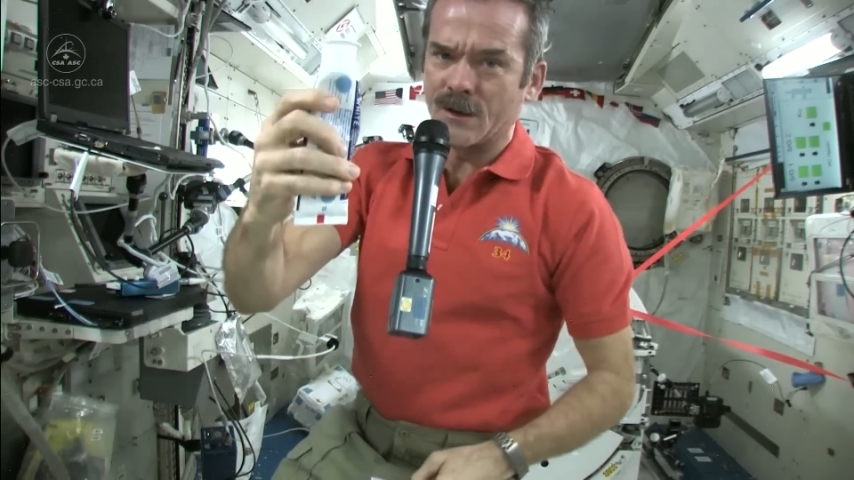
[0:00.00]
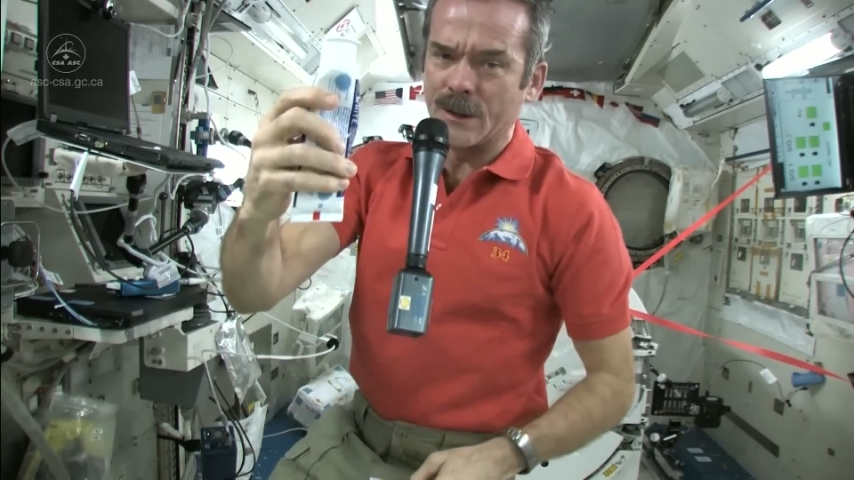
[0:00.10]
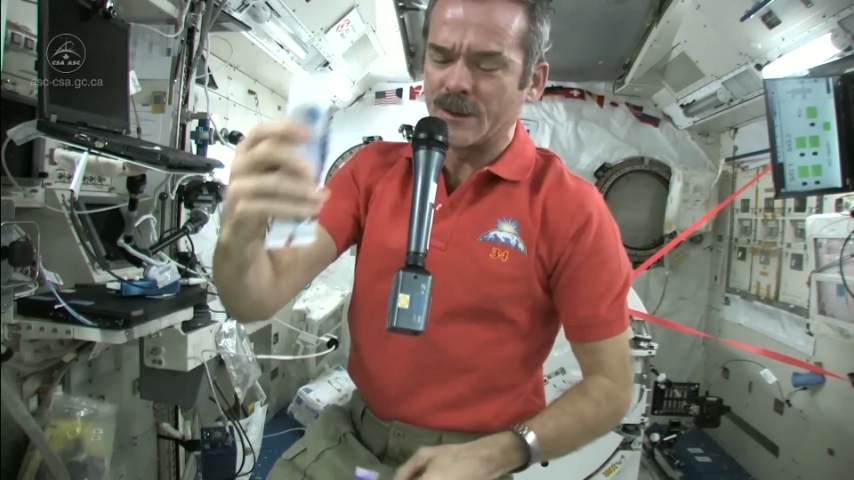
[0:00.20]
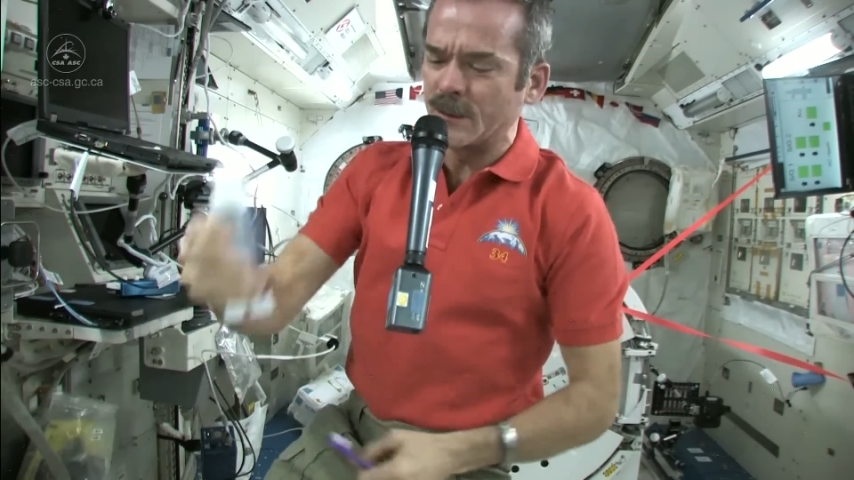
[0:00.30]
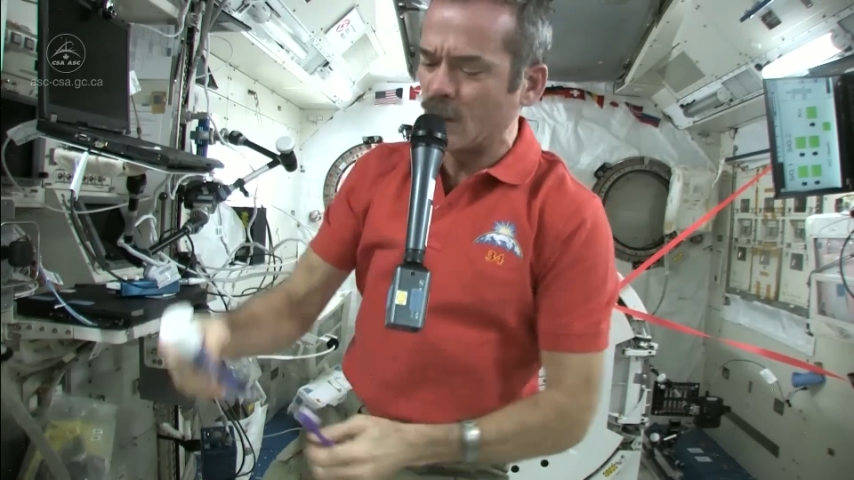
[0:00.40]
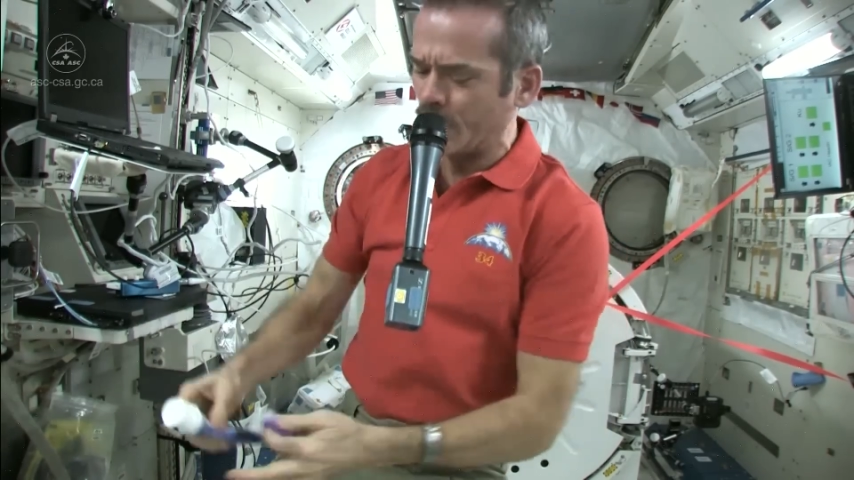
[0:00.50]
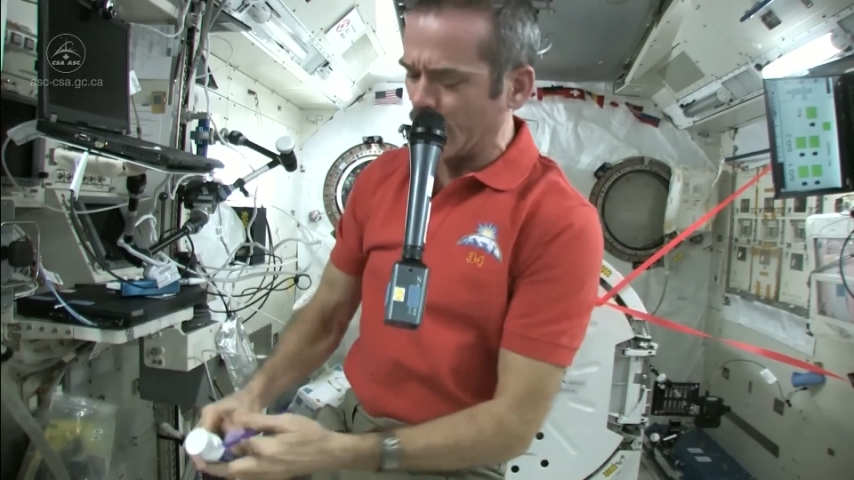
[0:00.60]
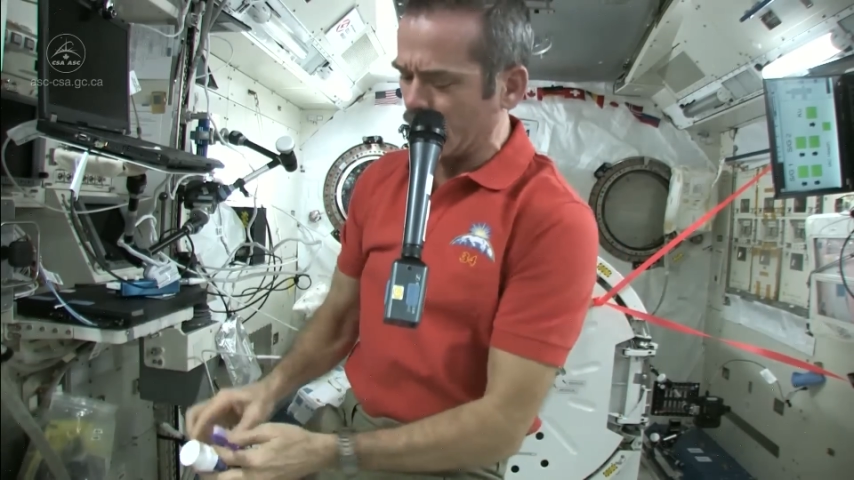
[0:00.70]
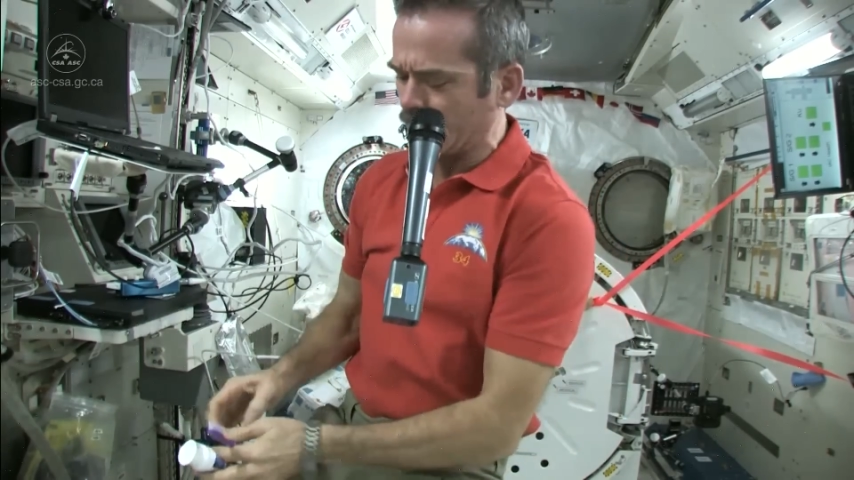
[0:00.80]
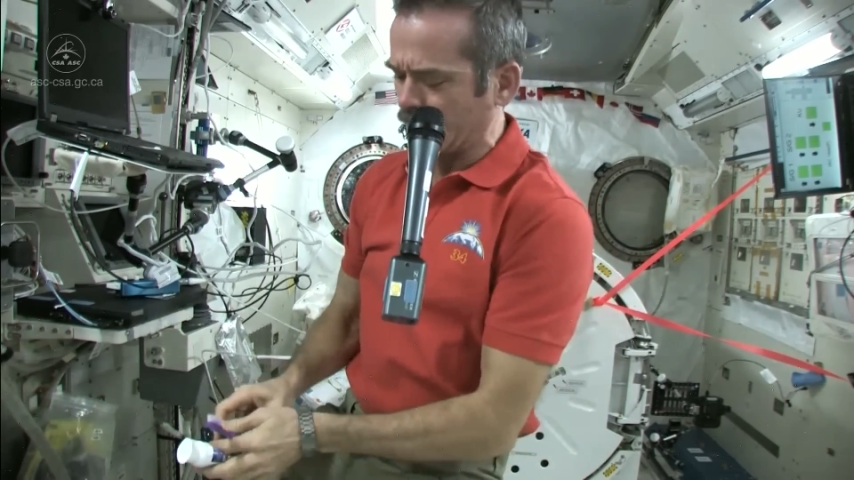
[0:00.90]
Grab some
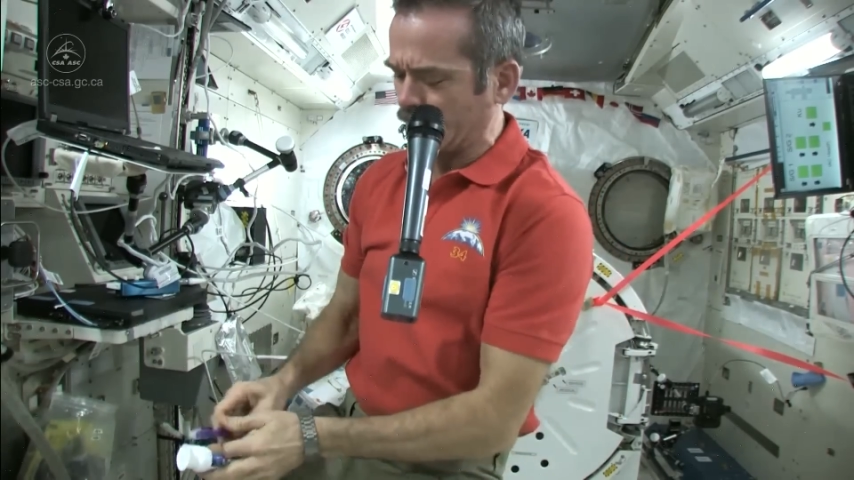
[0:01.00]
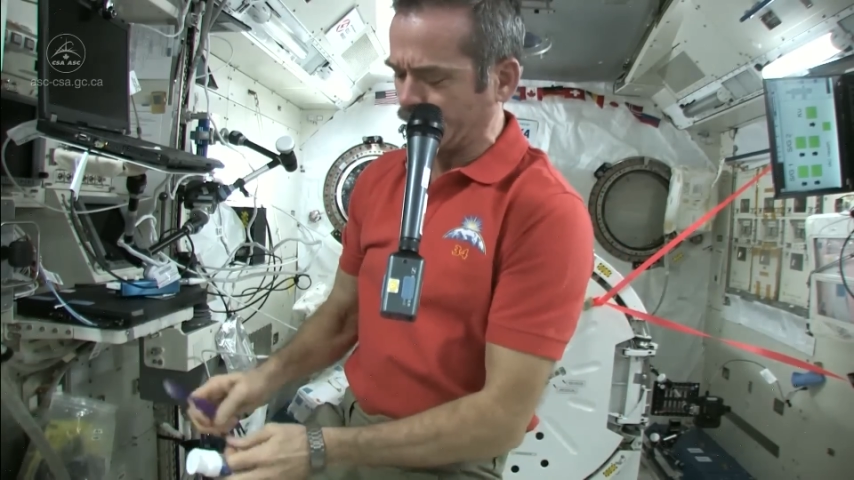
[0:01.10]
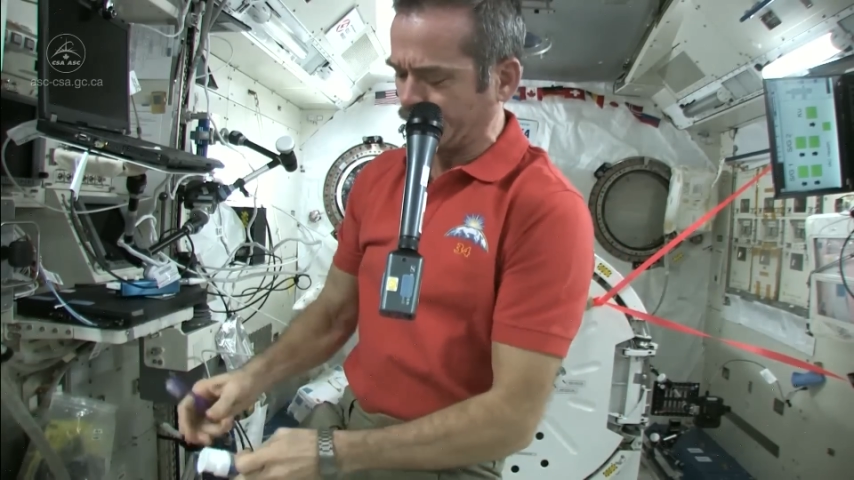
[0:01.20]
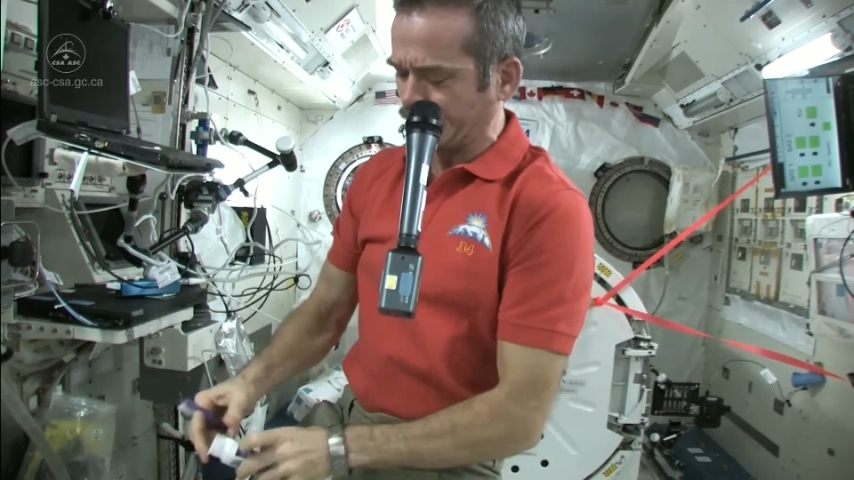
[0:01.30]
toothpaste.